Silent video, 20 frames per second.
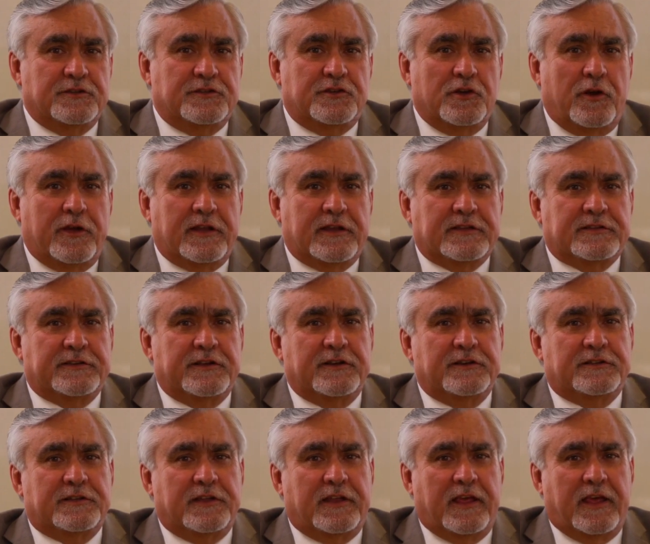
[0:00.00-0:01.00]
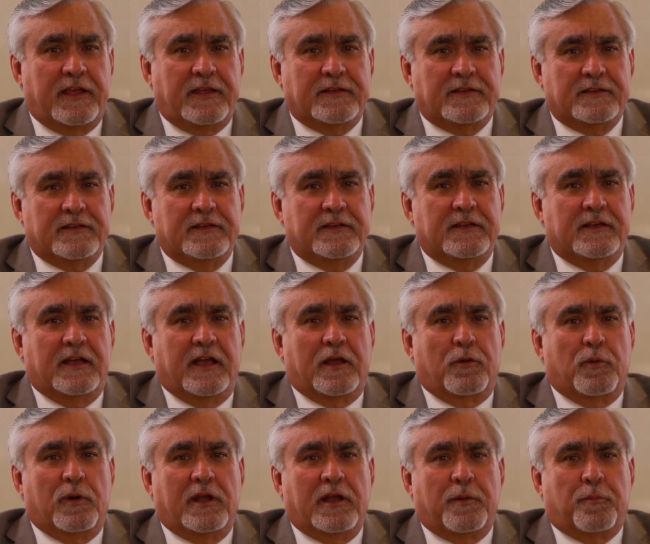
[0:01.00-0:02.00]
join us here today. I
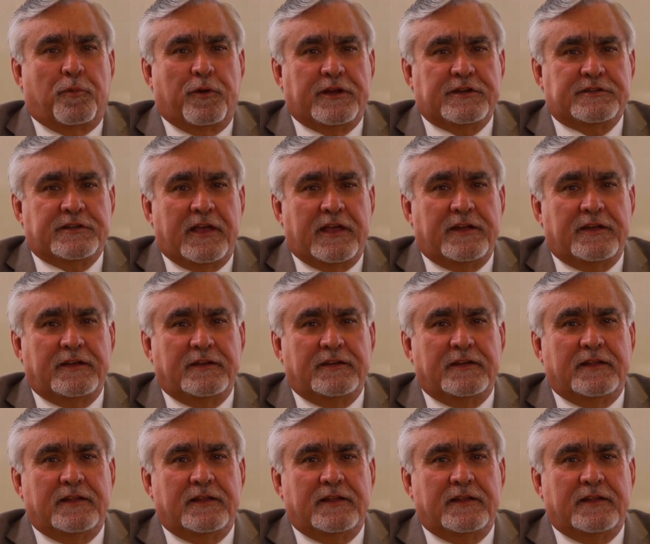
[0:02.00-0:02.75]
really appreciate it,